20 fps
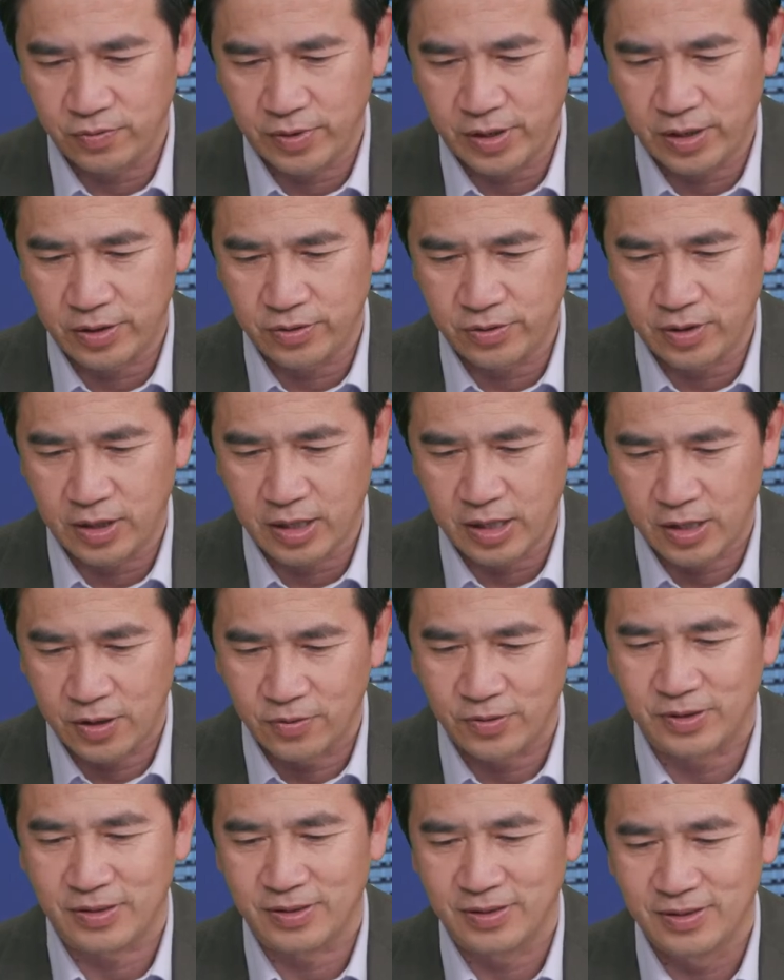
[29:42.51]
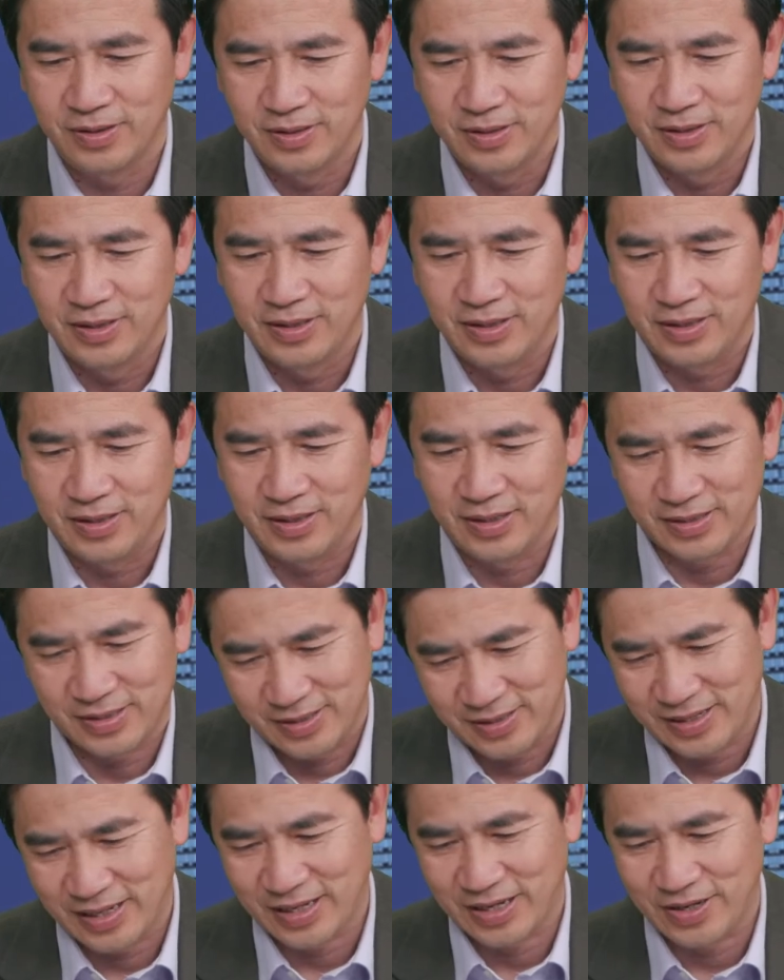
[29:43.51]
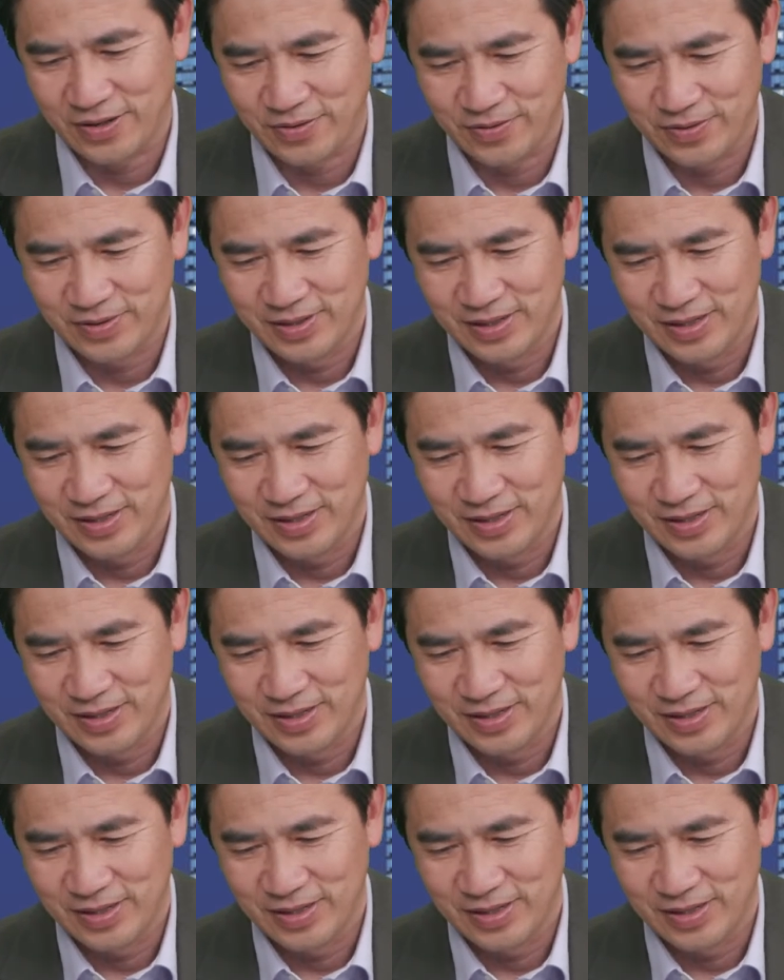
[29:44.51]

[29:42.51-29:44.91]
where you are going. Yes, thank you.